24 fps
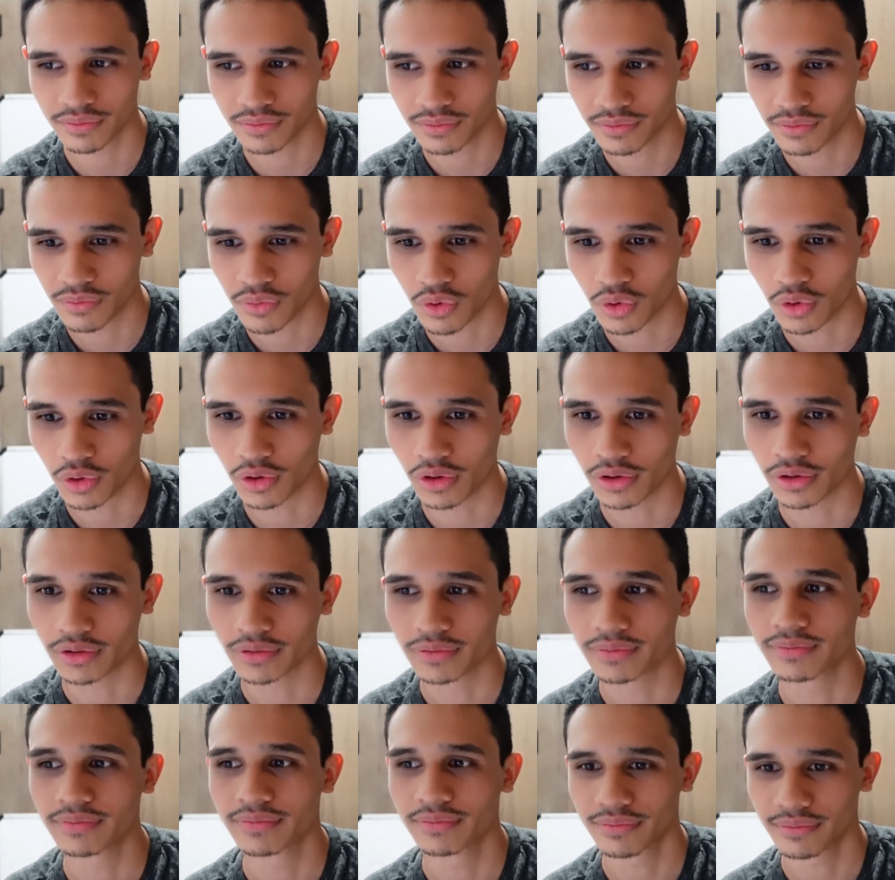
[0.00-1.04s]
more,
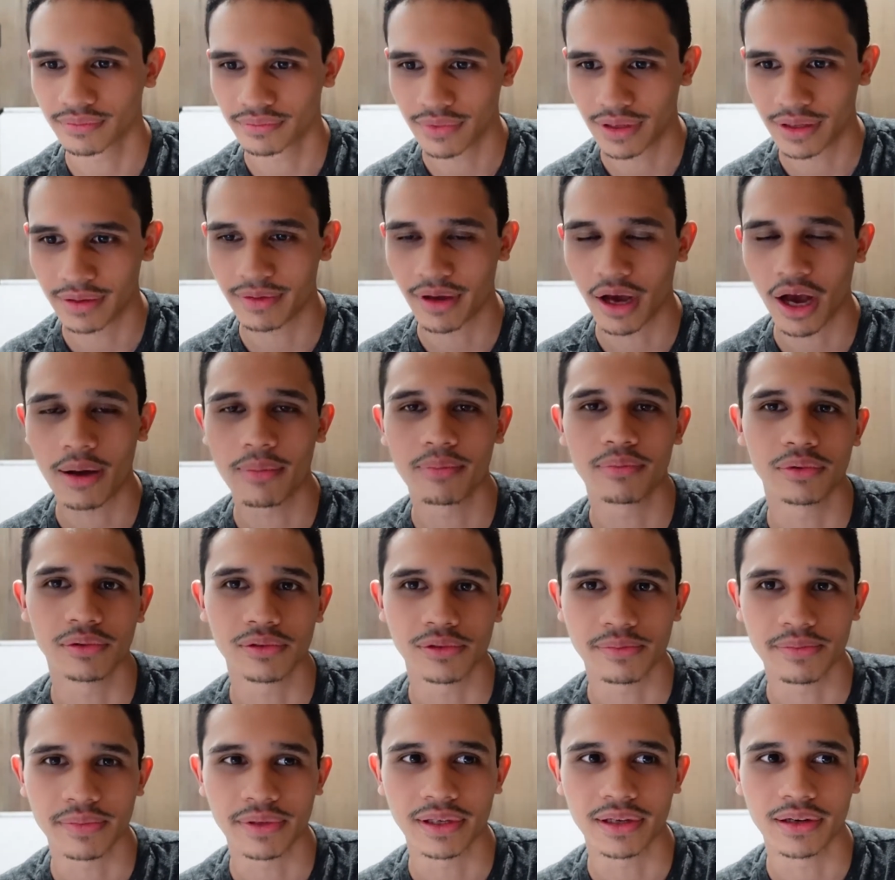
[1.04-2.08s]
it
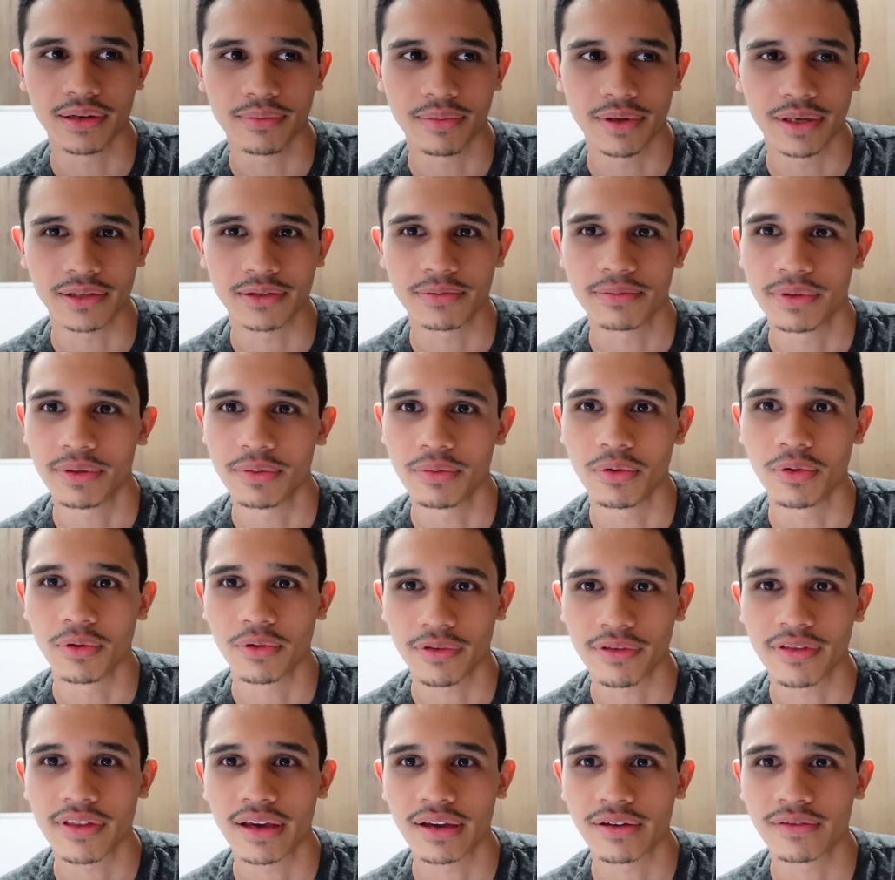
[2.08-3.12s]
humbles me, and it makes me more
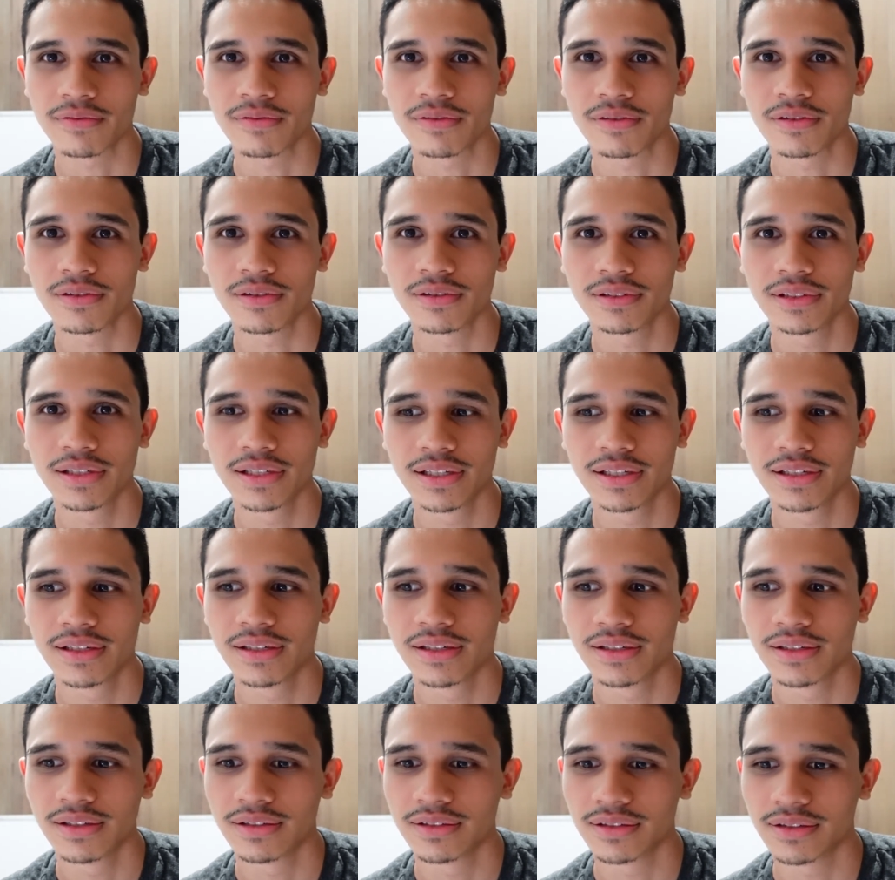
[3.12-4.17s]
thankful
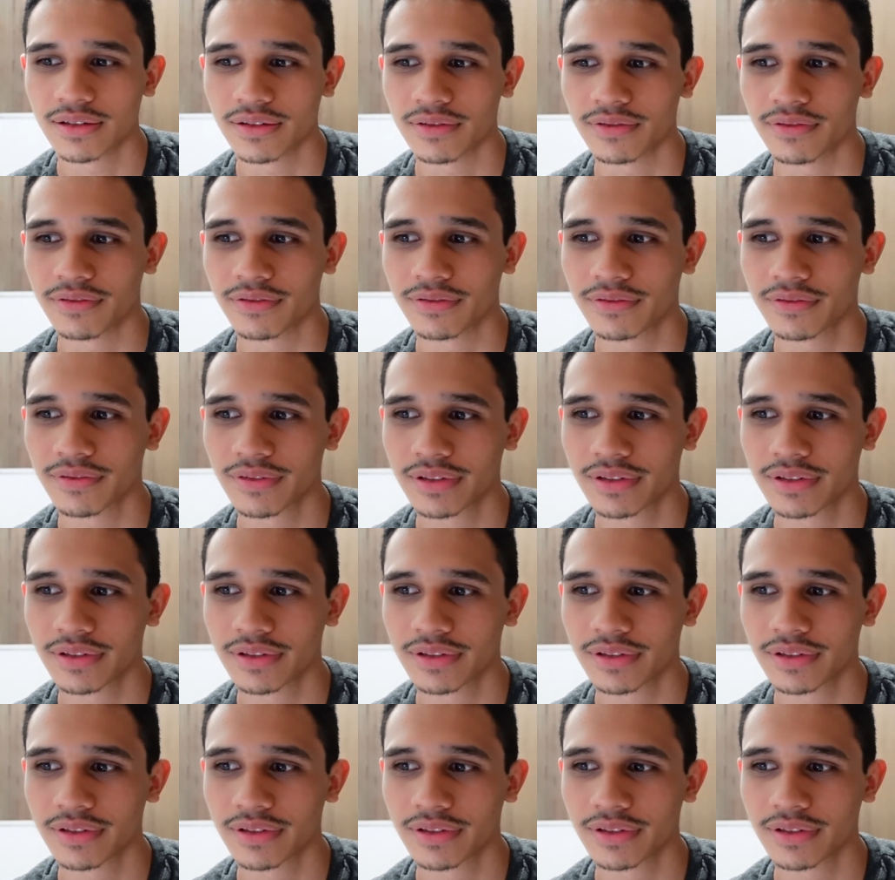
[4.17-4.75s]
of